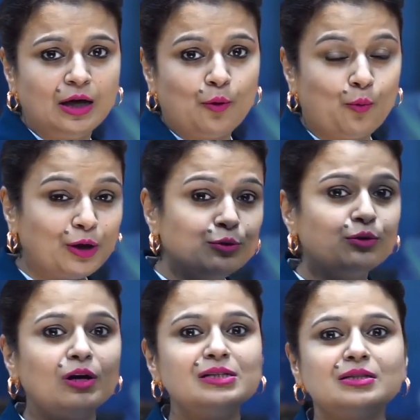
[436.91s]
What do you
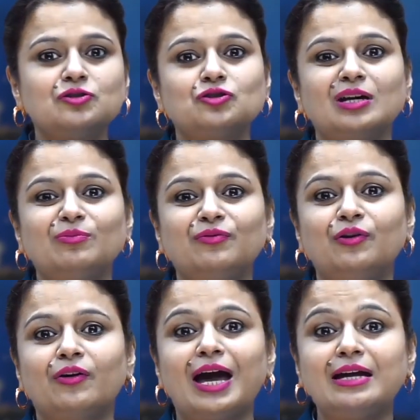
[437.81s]
call such type of
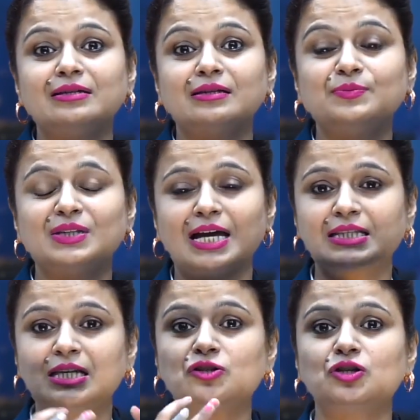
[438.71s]
organisms as,
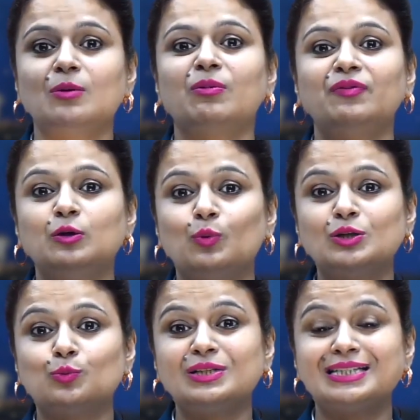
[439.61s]
such type of
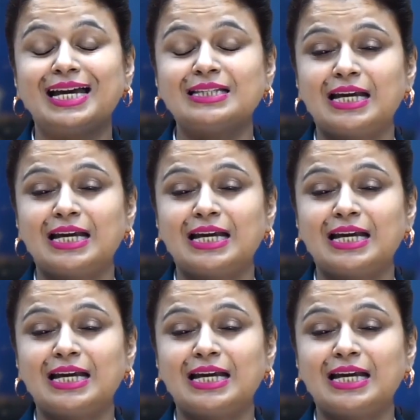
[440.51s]
individuals as?